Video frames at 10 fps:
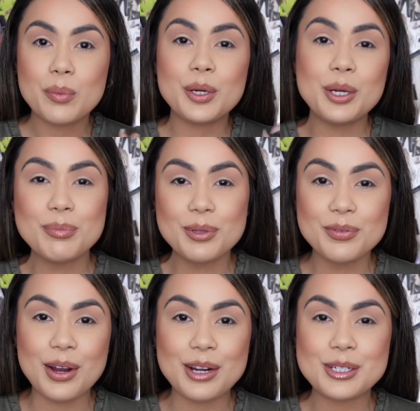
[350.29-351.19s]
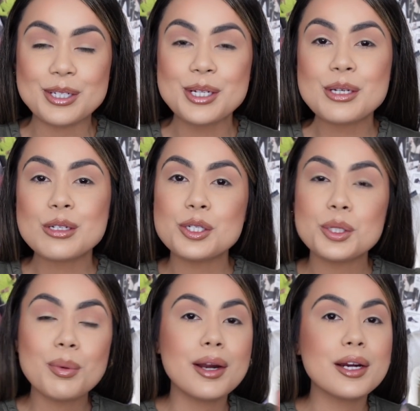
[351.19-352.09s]
we're gonna move on
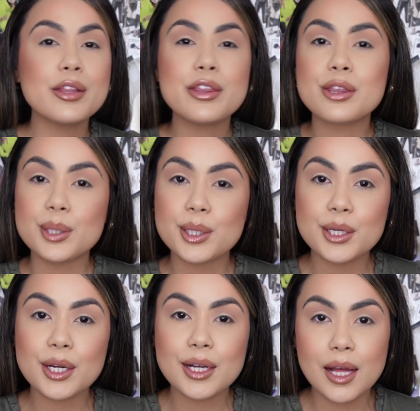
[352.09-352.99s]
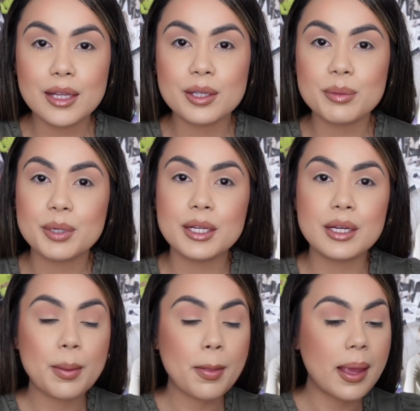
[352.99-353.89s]
to our third color that we're
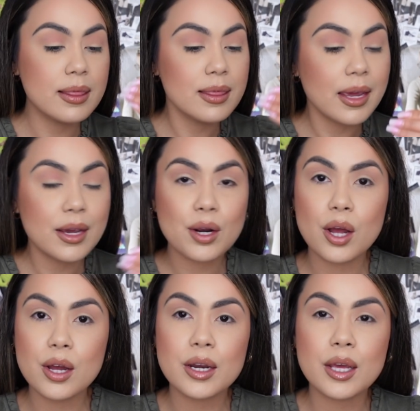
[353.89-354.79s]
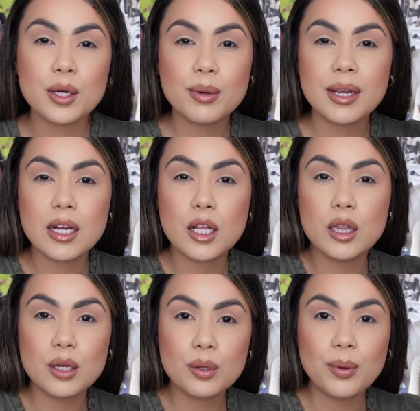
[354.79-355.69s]
gonna layer on and create a
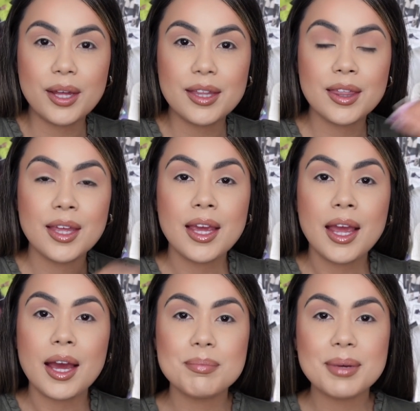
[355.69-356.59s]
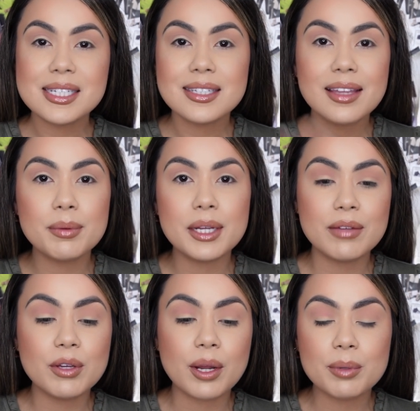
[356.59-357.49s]
look with. And basically, I wanna
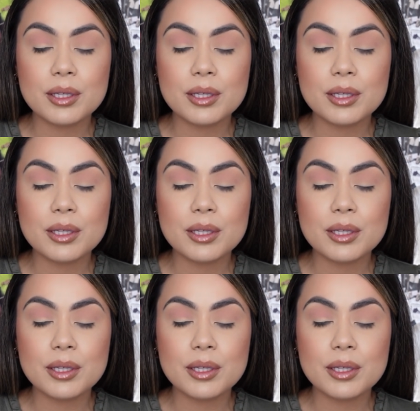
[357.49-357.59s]
give you an up